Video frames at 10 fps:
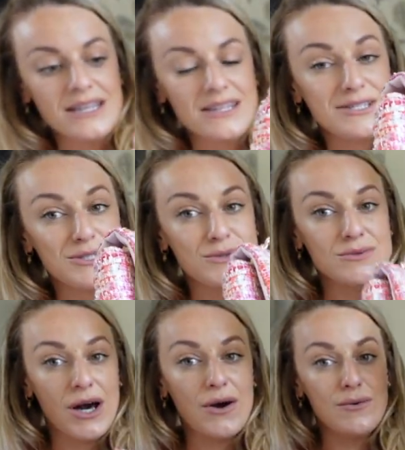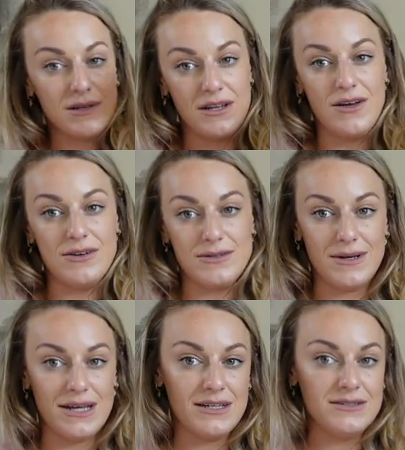They do go with a lot as
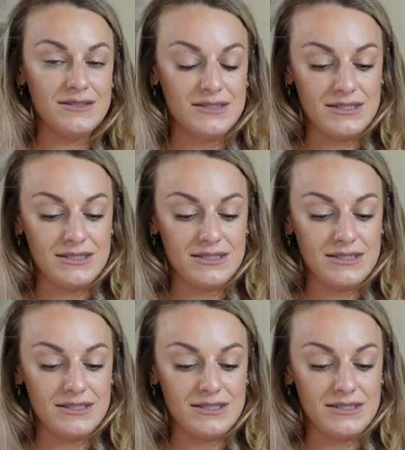well.